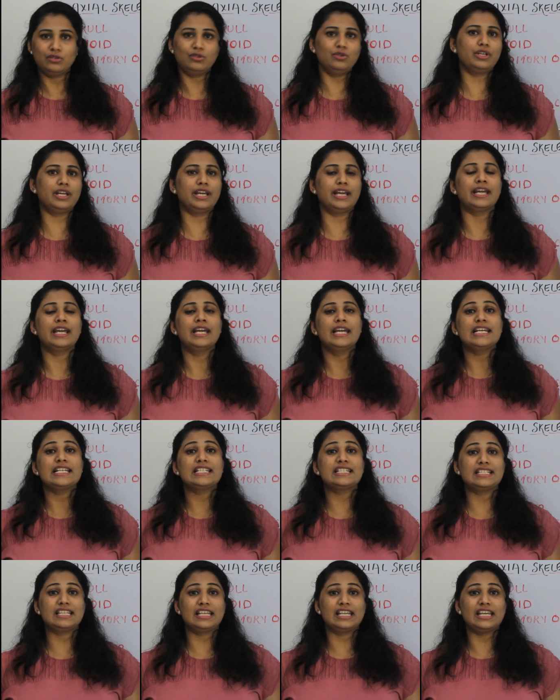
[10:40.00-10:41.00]
Okay,
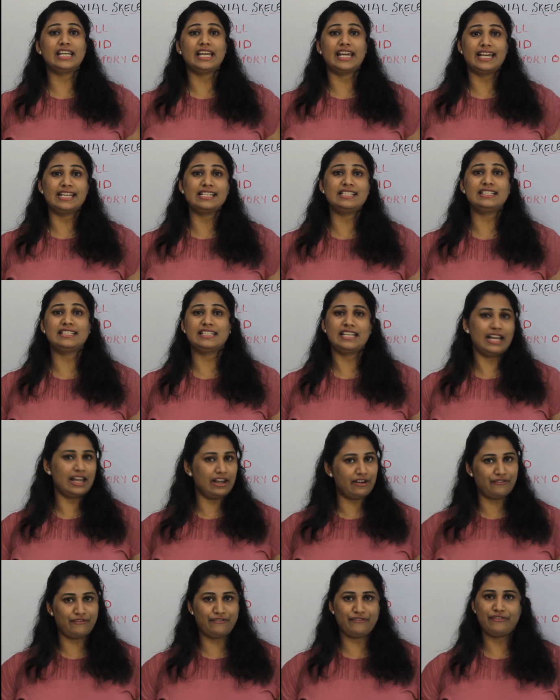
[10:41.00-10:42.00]

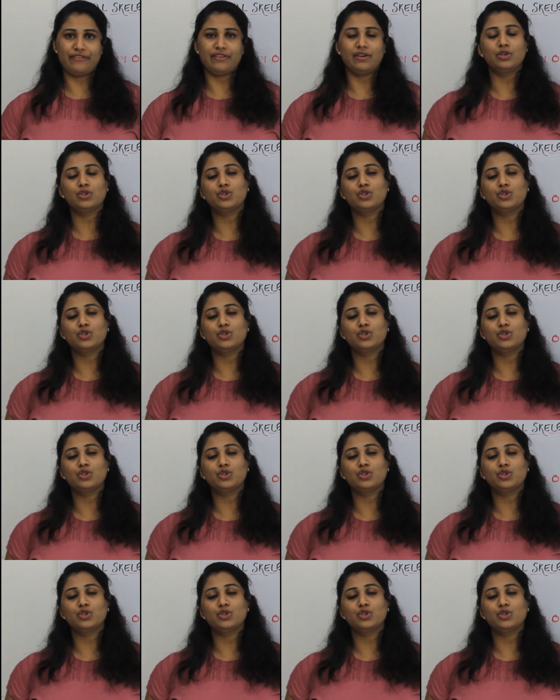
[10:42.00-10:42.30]
CSF.